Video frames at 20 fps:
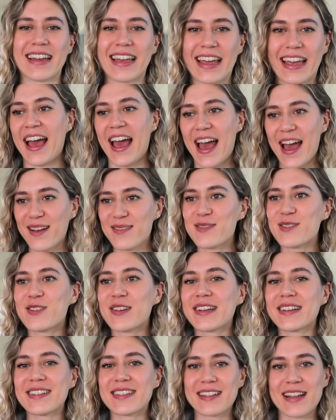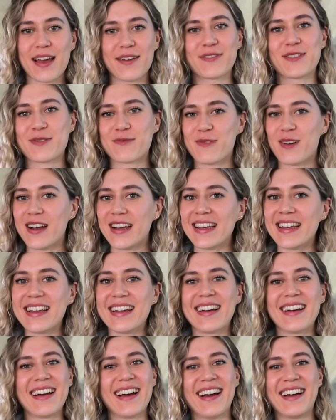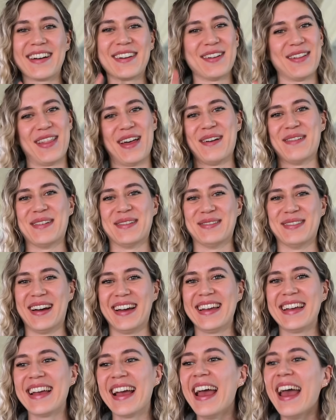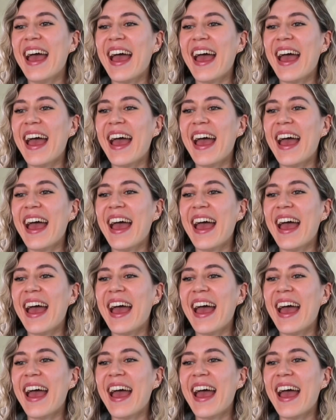Here. Hamstrings left and right. Got that one right.